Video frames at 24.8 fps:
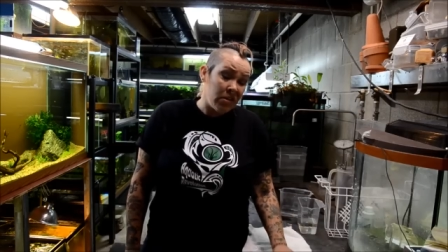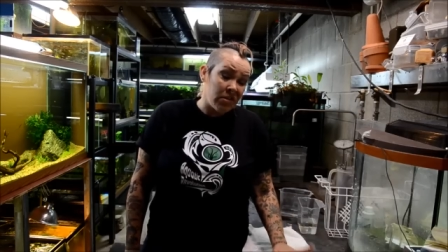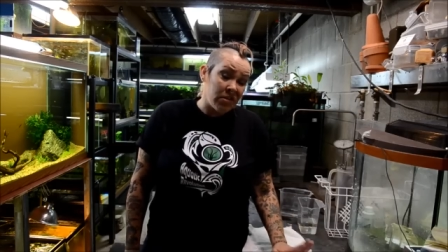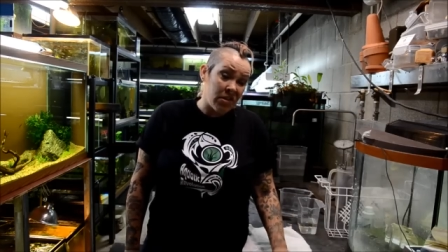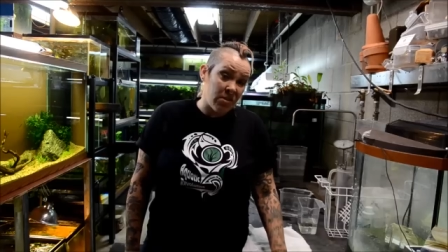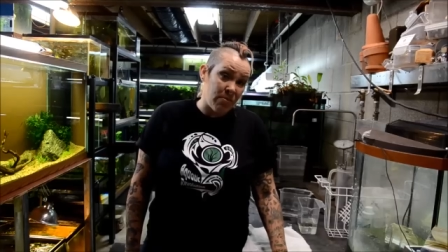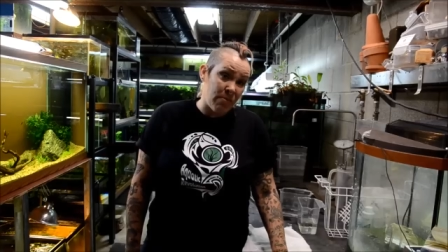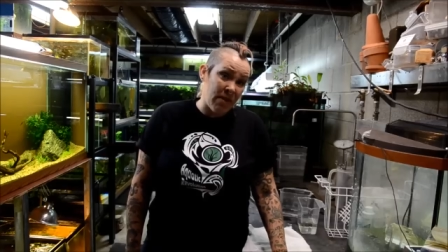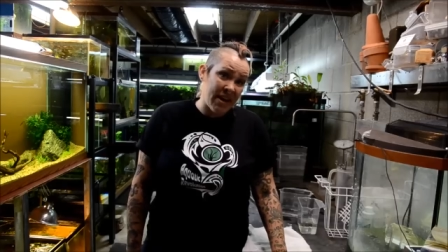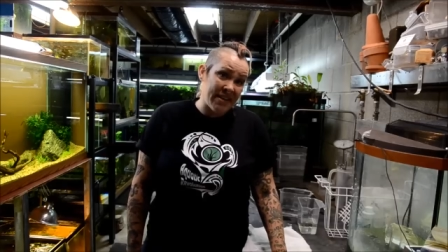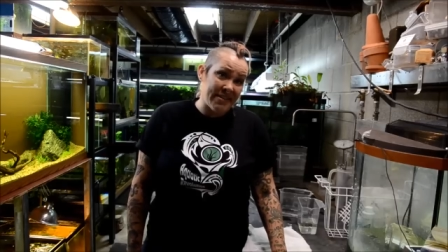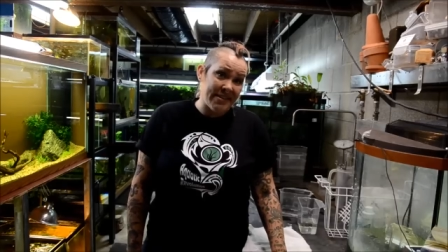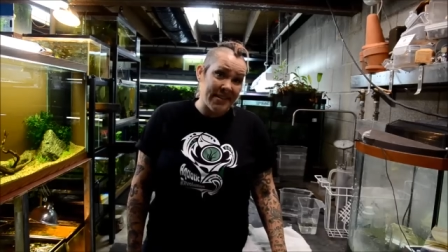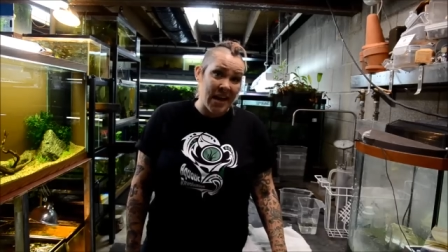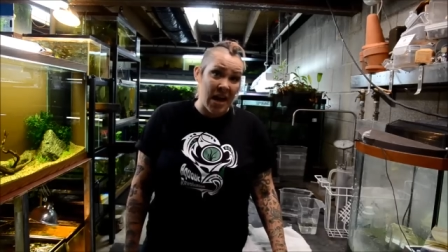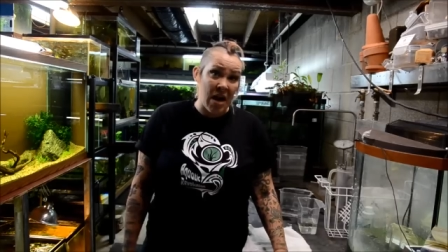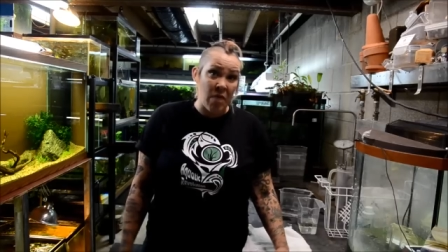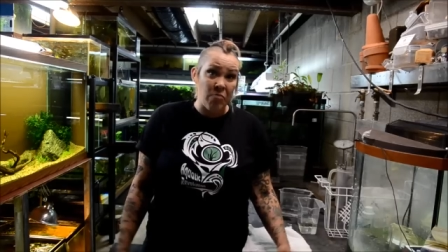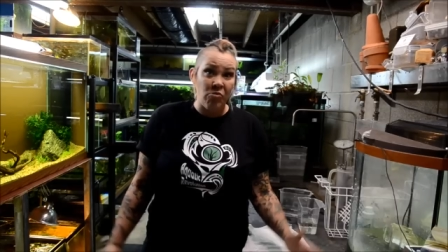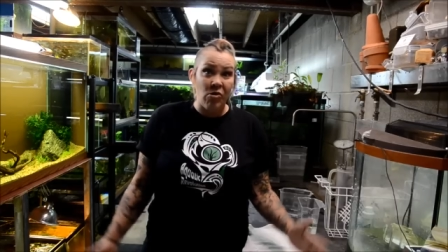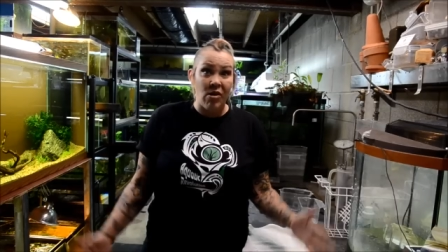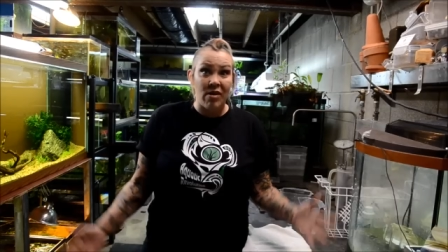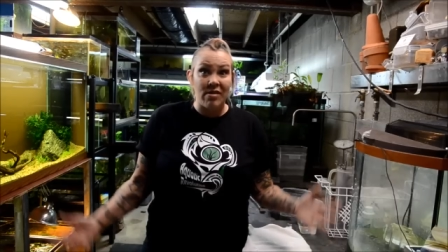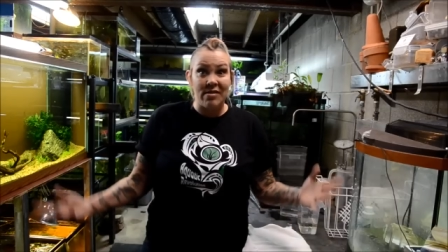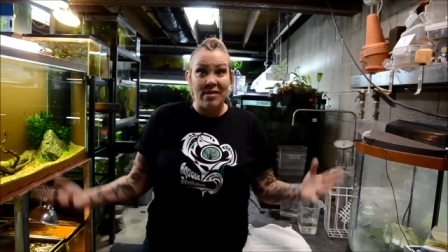So my
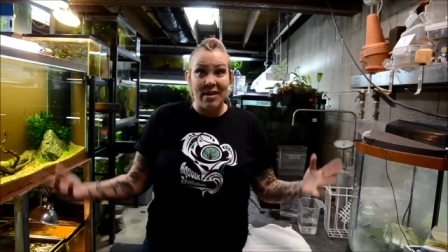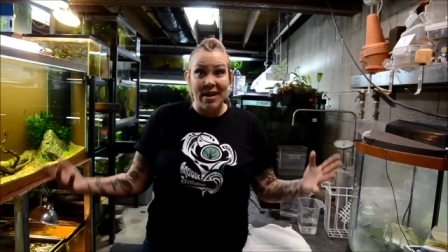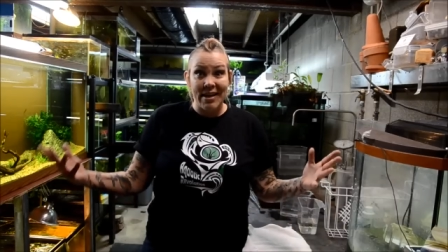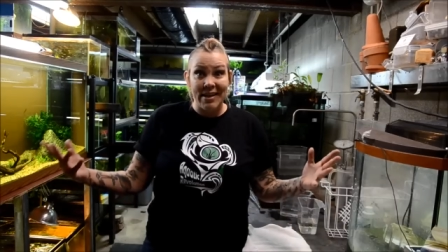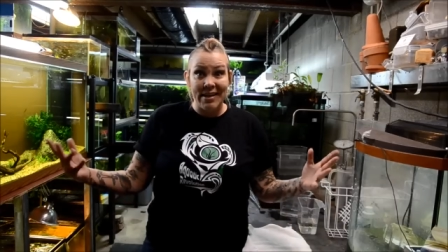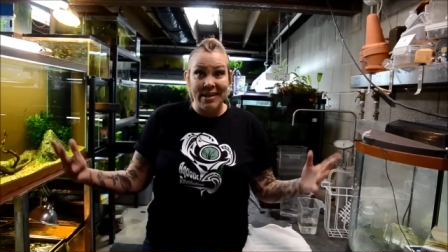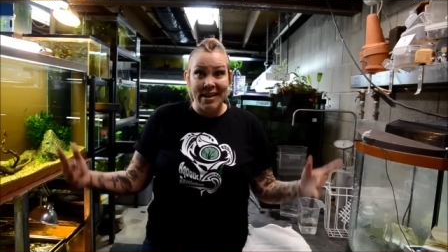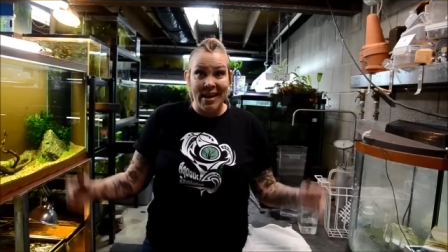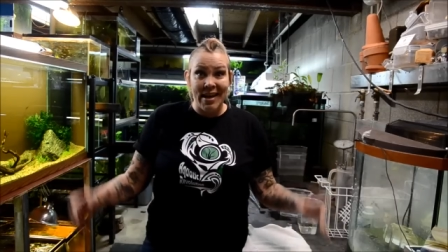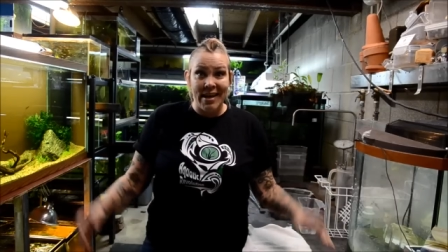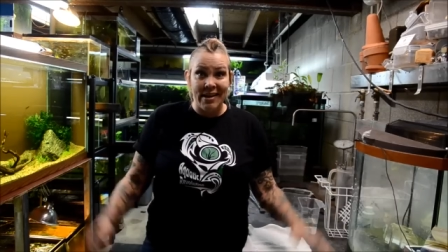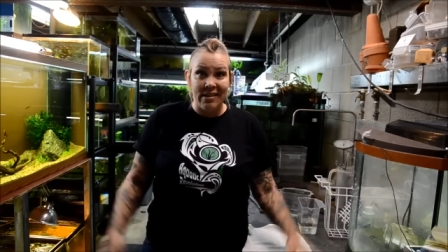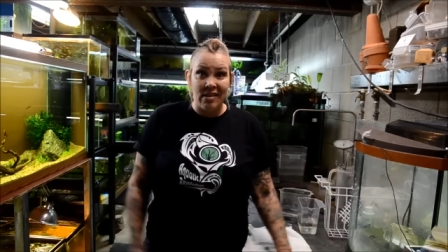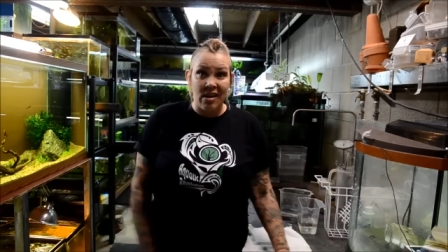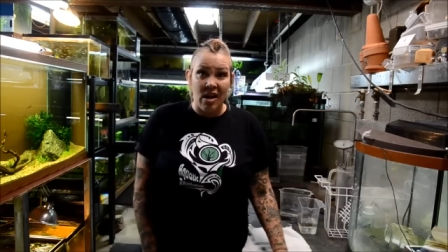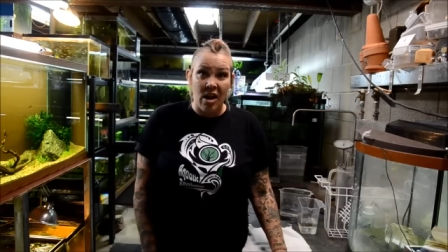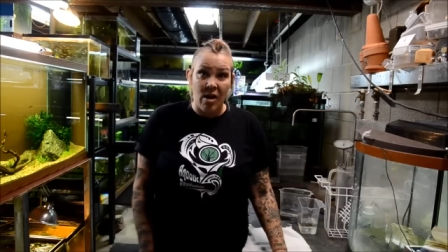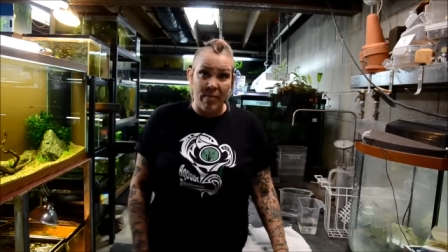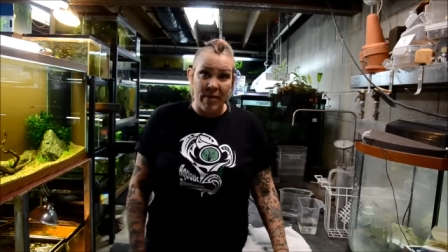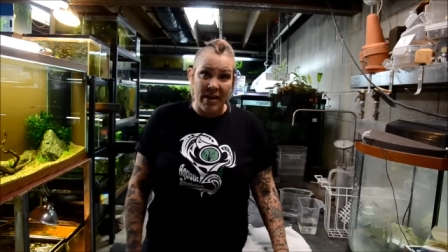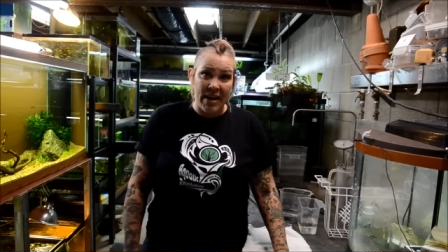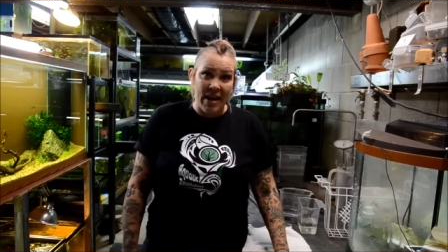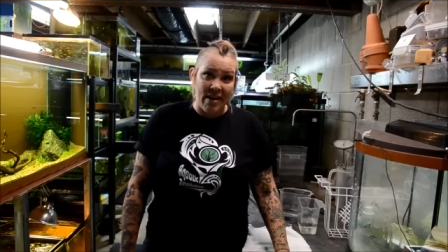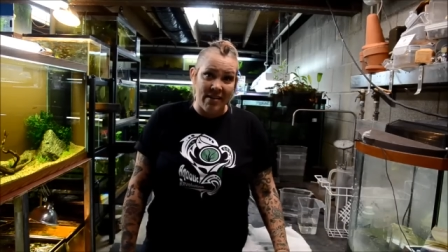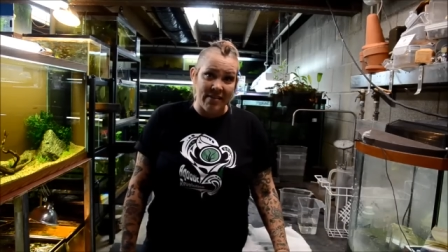tap water, again,
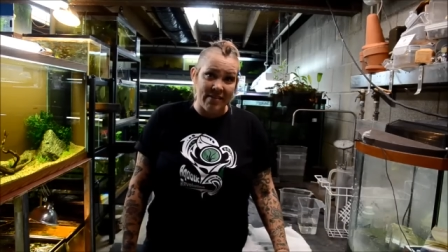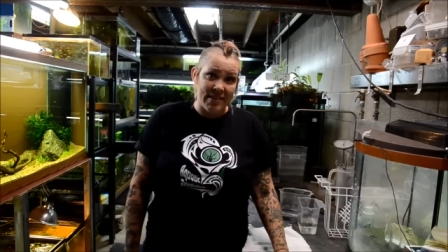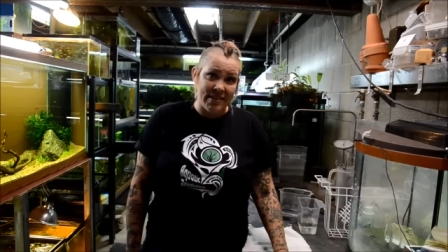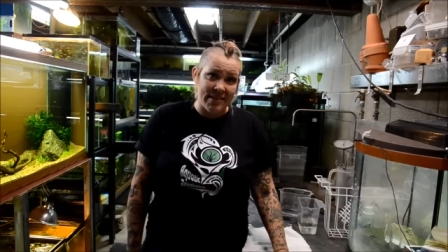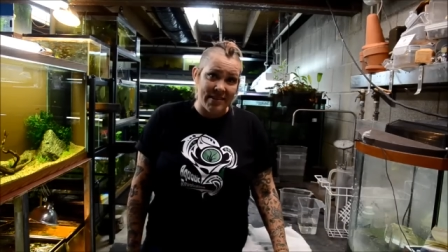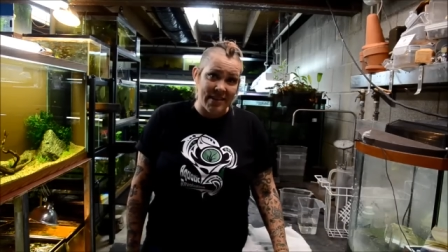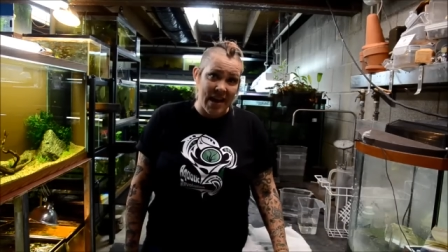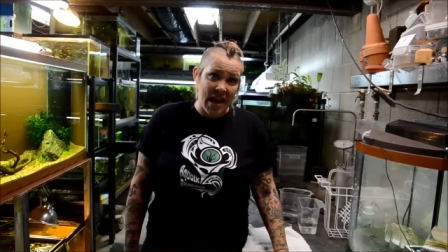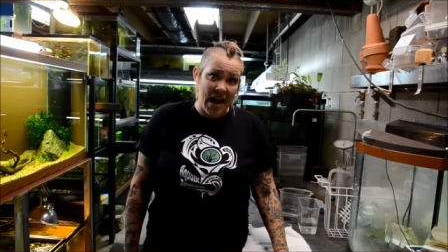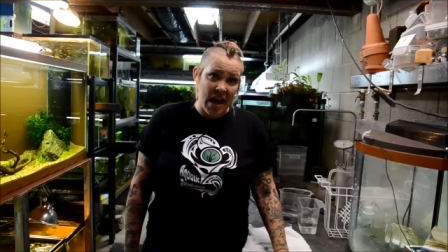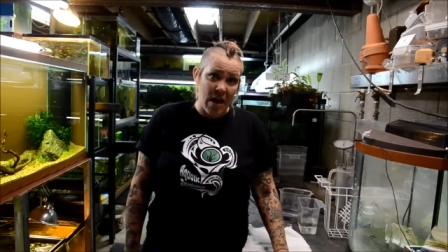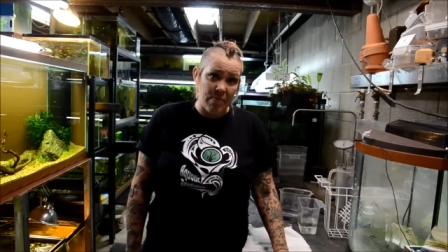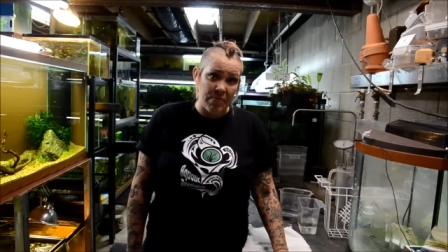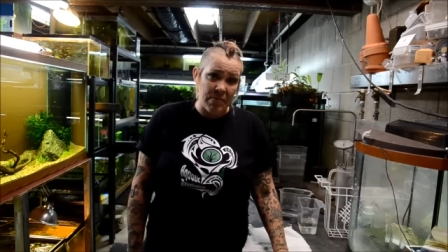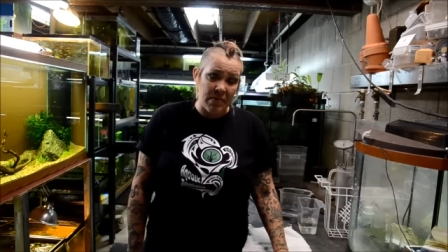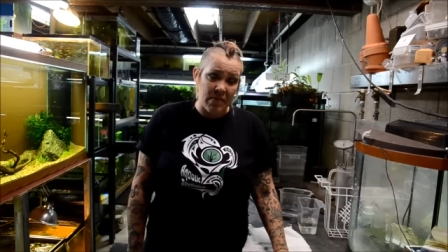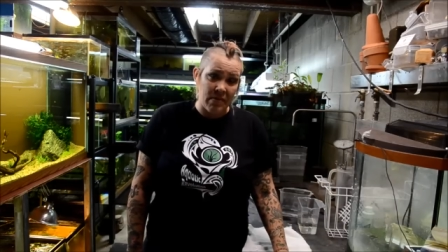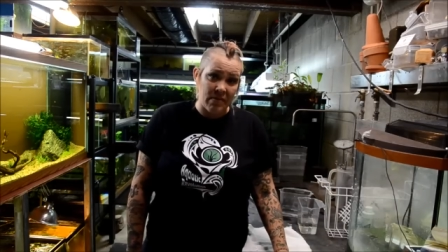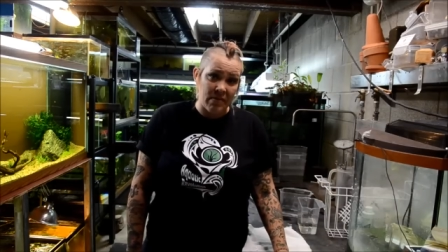coming out of the tap